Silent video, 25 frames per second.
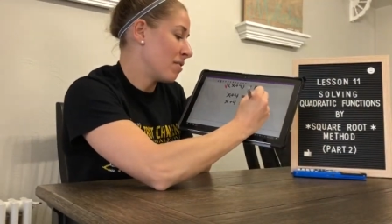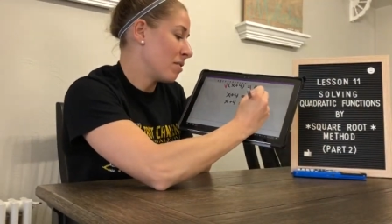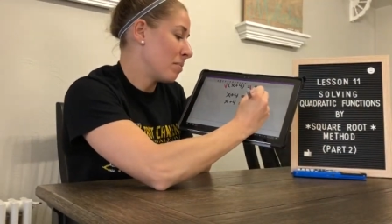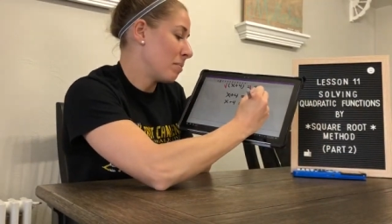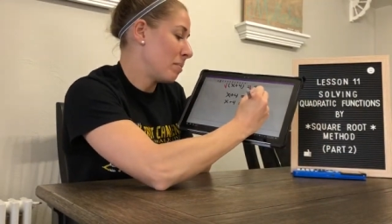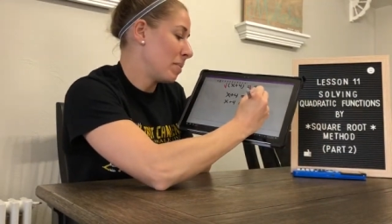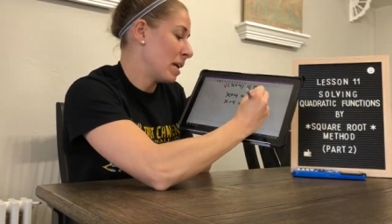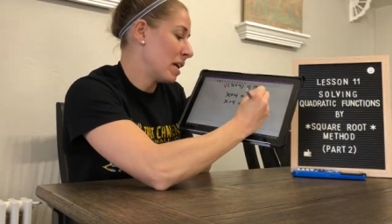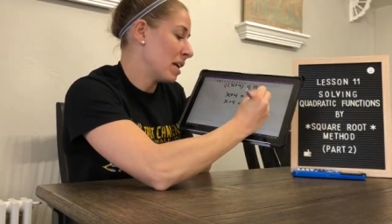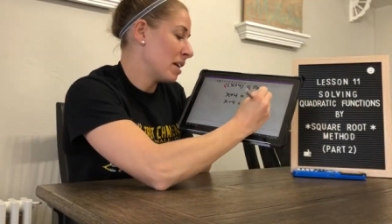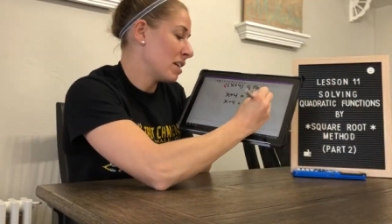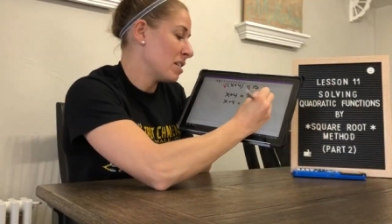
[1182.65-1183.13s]
the
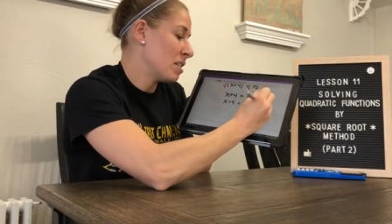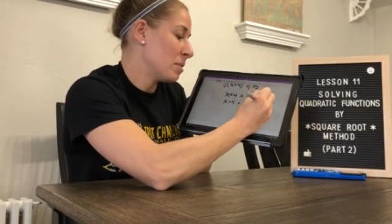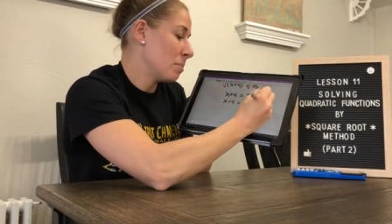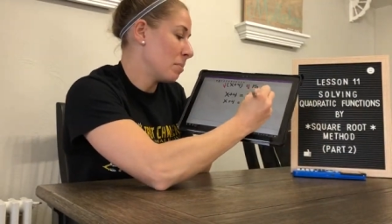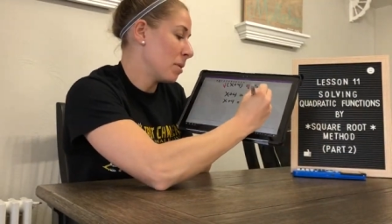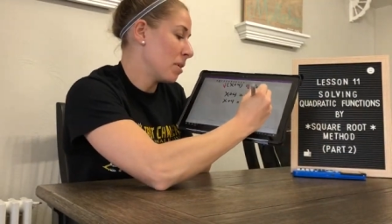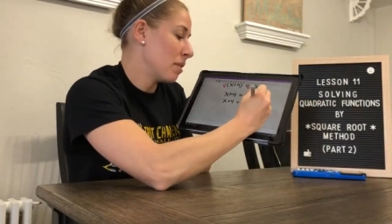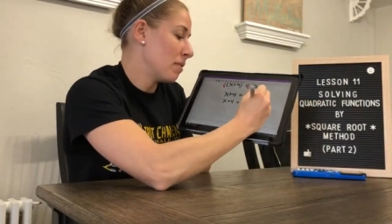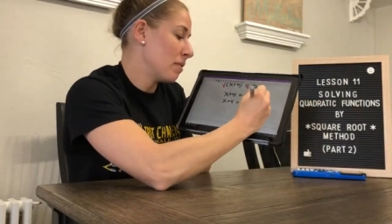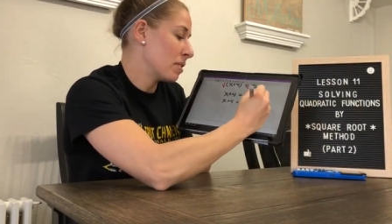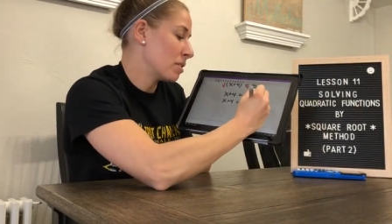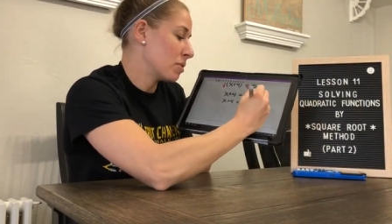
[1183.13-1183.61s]
biggest
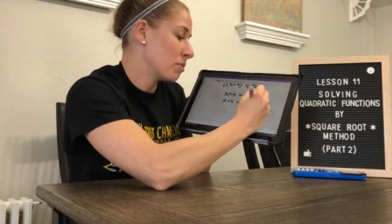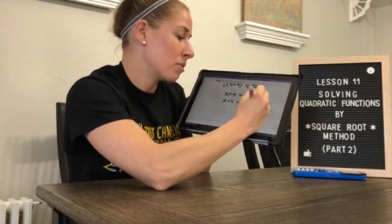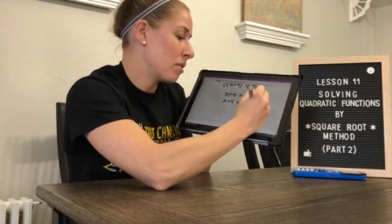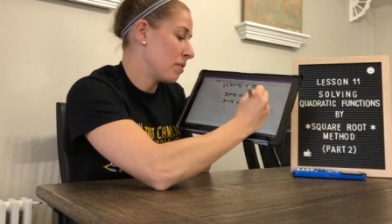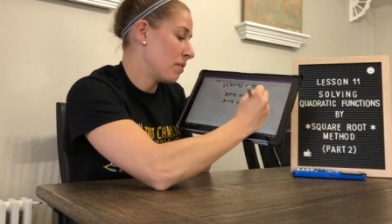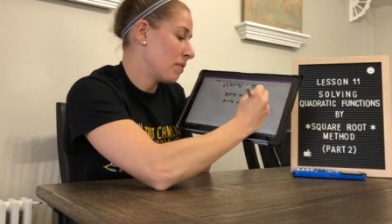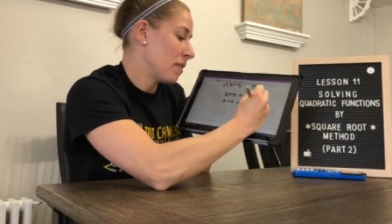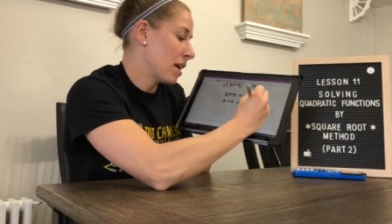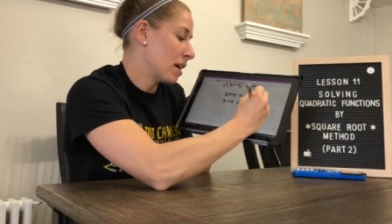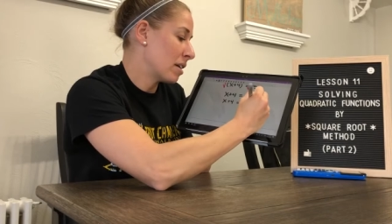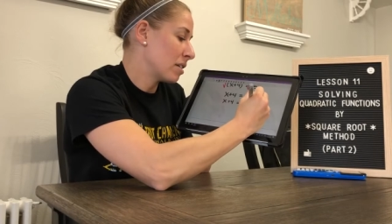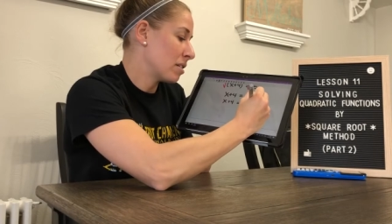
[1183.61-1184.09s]
perfect square
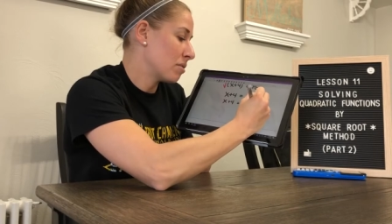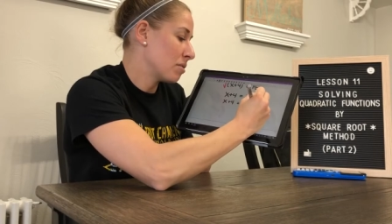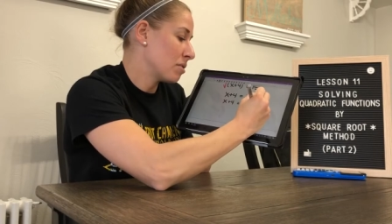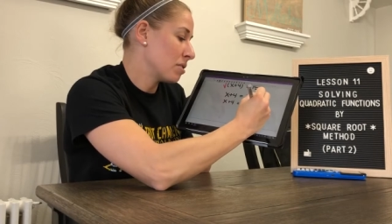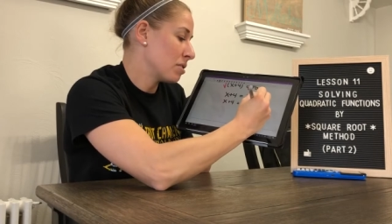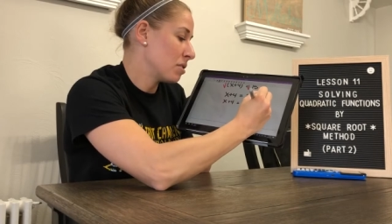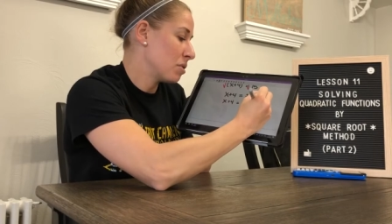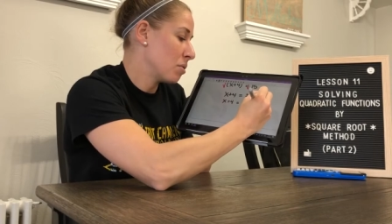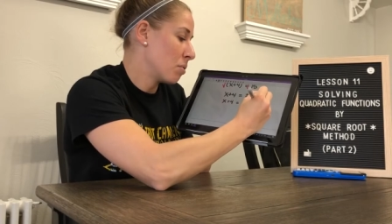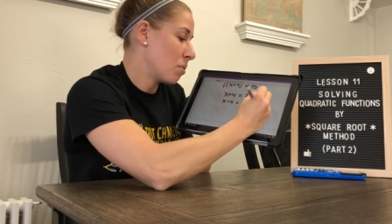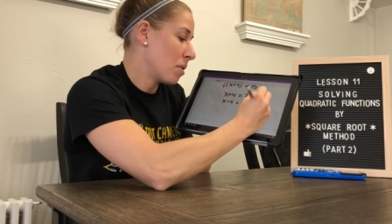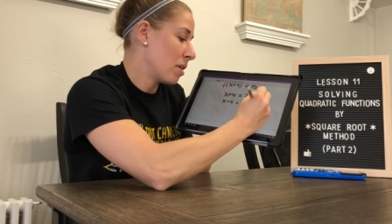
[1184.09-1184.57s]
factor
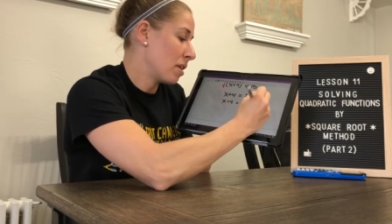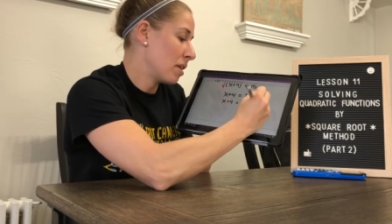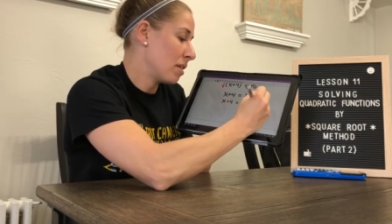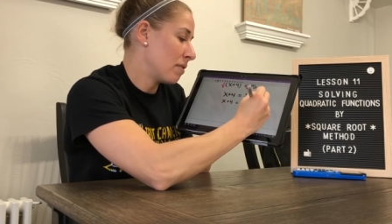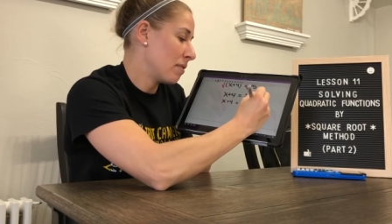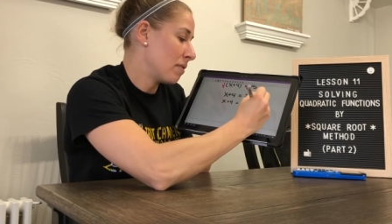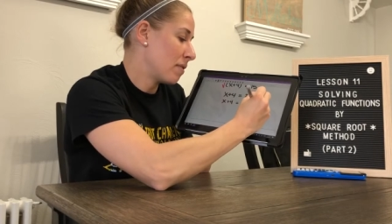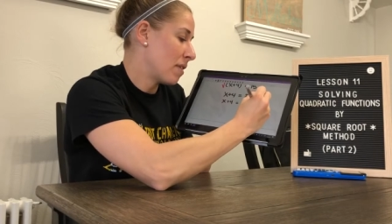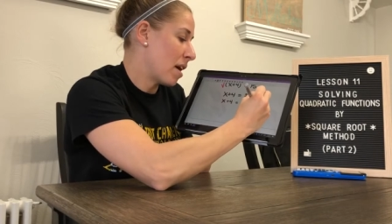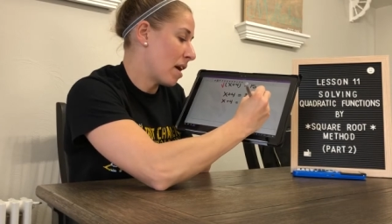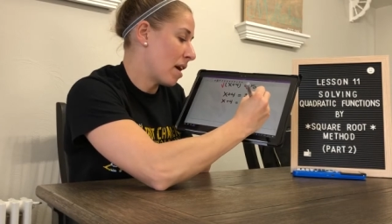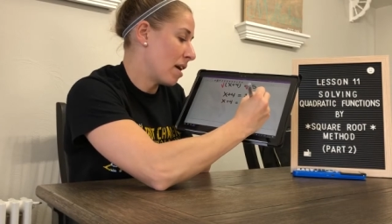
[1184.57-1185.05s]
was
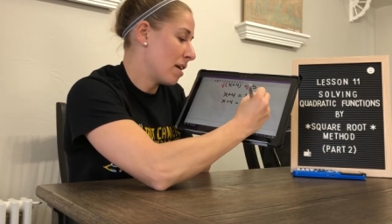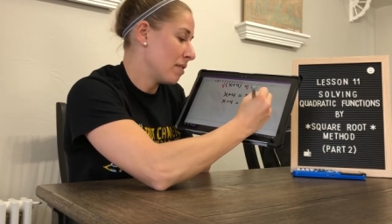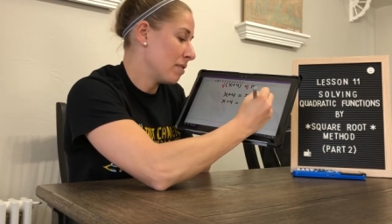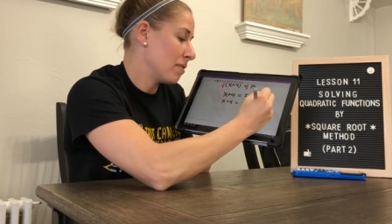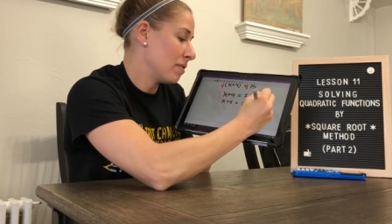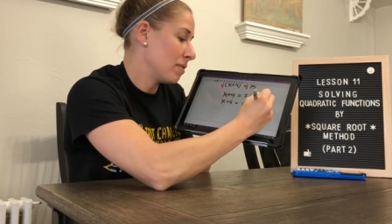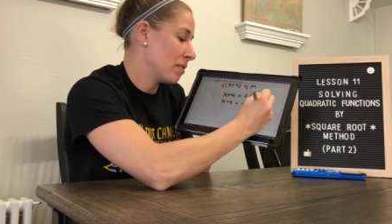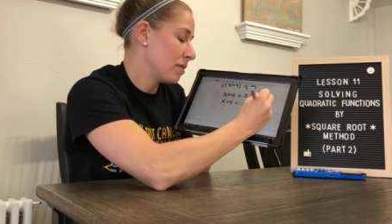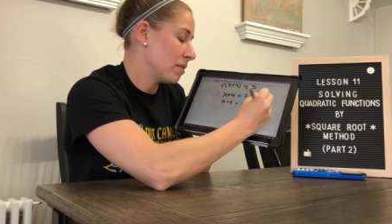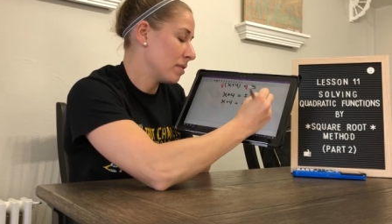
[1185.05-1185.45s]
25.